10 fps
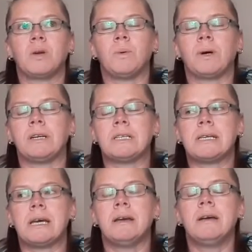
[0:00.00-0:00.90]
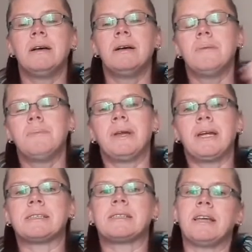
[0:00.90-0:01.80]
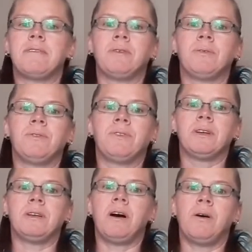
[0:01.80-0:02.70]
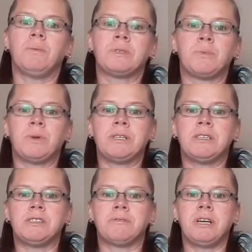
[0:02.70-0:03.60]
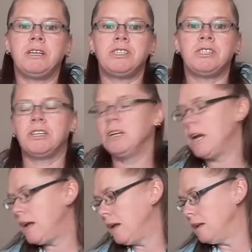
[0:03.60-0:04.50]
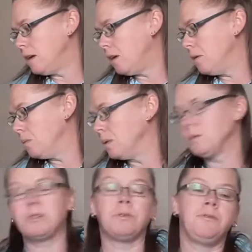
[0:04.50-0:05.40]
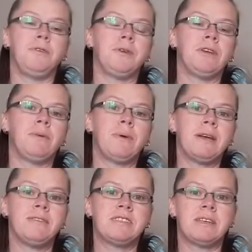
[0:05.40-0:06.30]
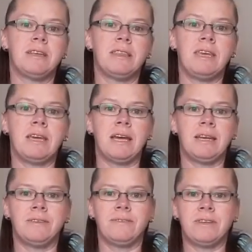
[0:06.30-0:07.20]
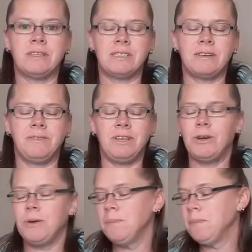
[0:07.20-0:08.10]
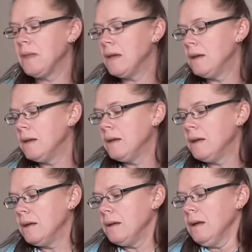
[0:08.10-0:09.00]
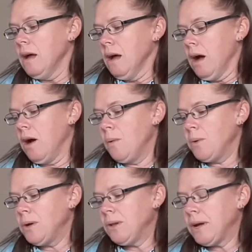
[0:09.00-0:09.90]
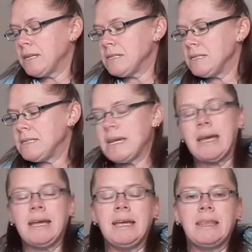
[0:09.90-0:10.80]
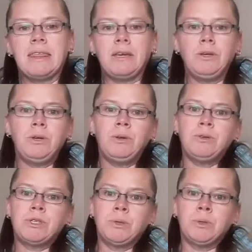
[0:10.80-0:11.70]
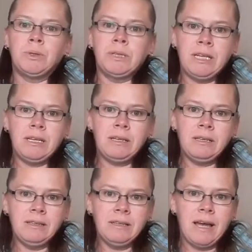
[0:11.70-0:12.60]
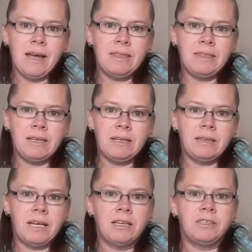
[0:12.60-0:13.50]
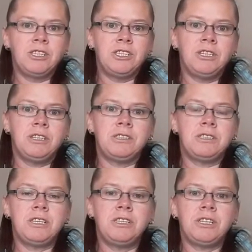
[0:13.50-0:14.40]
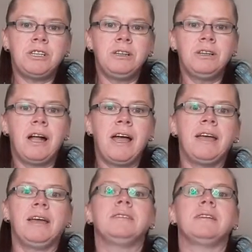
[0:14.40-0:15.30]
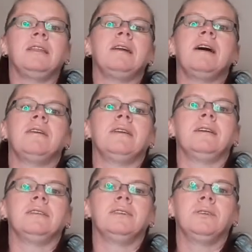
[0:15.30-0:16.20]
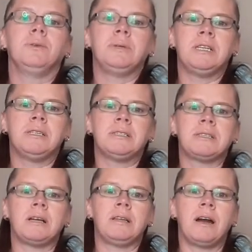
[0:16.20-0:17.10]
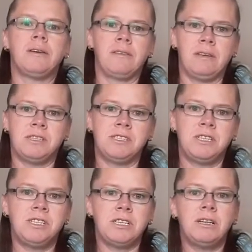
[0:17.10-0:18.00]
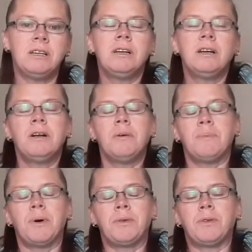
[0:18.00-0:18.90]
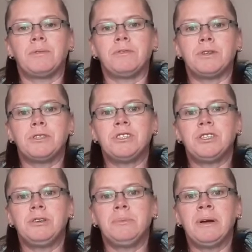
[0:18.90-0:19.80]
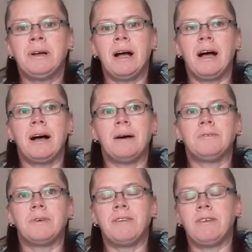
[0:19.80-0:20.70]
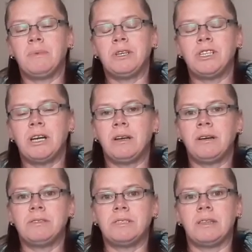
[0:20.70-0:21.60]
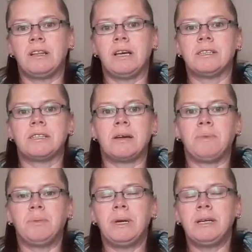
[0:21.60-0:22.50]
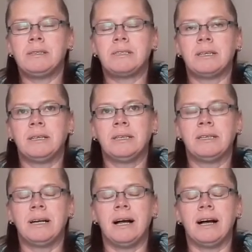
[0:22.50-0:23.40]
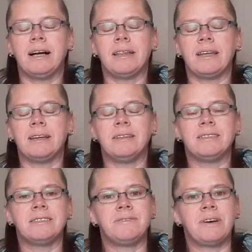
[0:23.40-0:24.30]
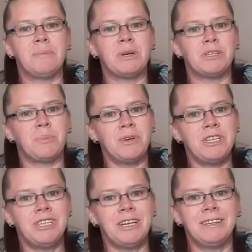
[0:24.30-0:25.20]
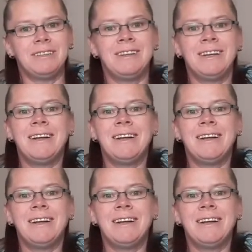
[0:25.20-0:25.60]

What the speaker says: what can I say? My next level that I was wanting to reach, and I will do a few giveaways at the end of this video. I would like to say thank you to Lynn at the Lancashire Stitcher and Alara, who is Alara the Stitcher, both on Flosstube, for giving me shout outs in the last couple of weeks. That is very much appreciated,